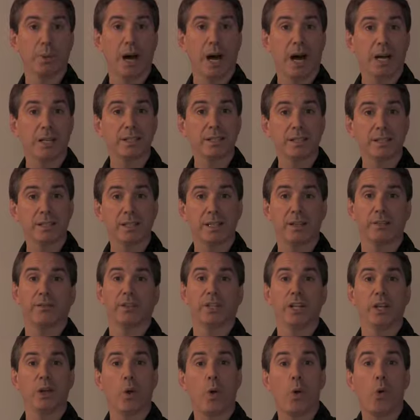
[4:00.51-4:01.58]

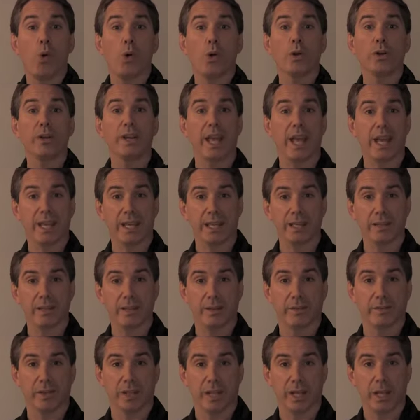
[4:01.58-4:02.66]
positively or
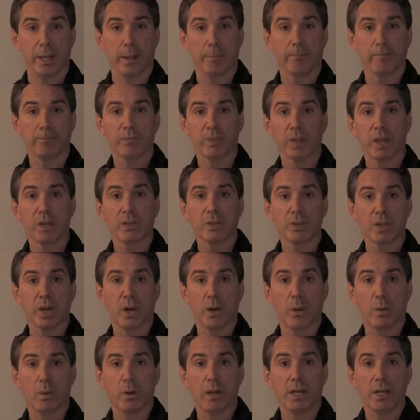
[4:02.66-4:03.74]
negatively.
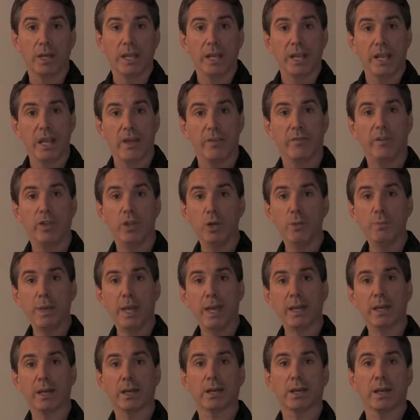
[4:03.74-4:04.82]
So, if you
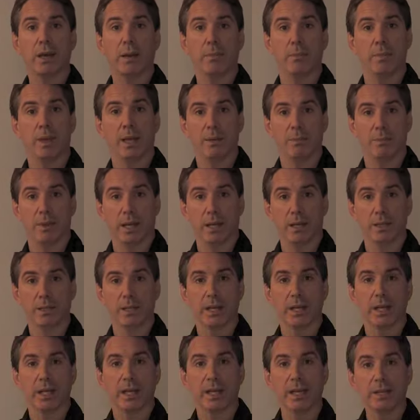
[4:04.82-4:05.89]
make a commitment
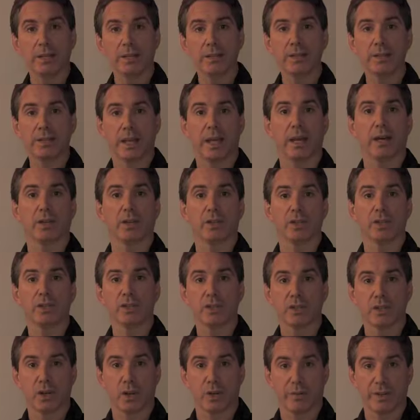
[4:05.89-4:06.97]
in sales and
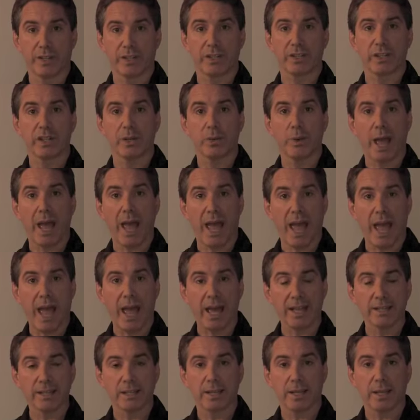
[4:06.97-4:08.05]
service to
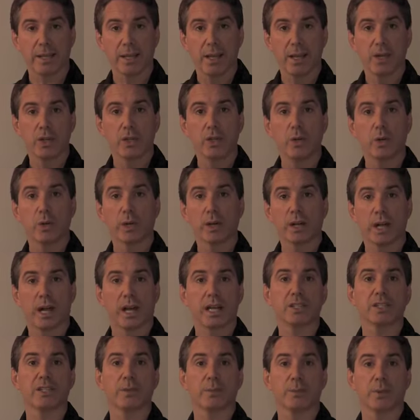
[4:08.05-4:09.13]
ask your
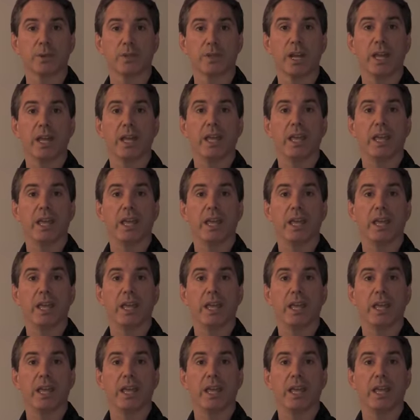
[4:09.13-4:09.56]
customers